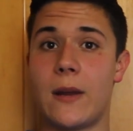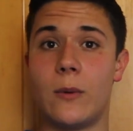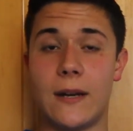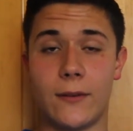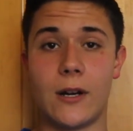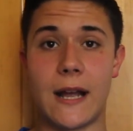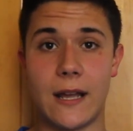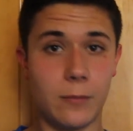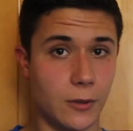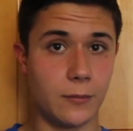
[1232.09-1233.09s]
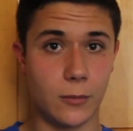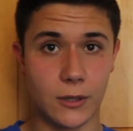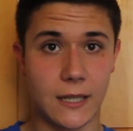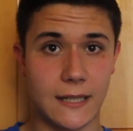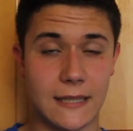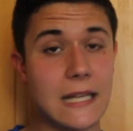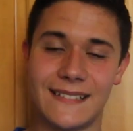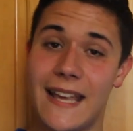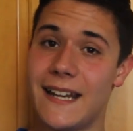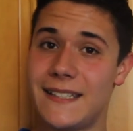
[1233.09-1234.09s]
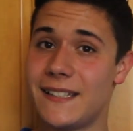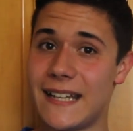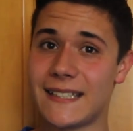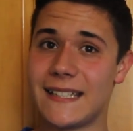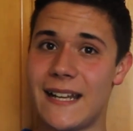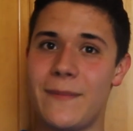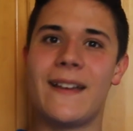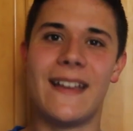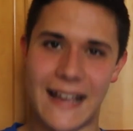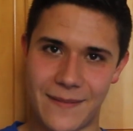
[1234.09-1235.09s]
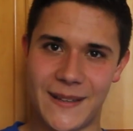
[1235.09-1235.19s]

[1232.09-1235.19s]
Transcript: whenever I upload more content. And until next time, happy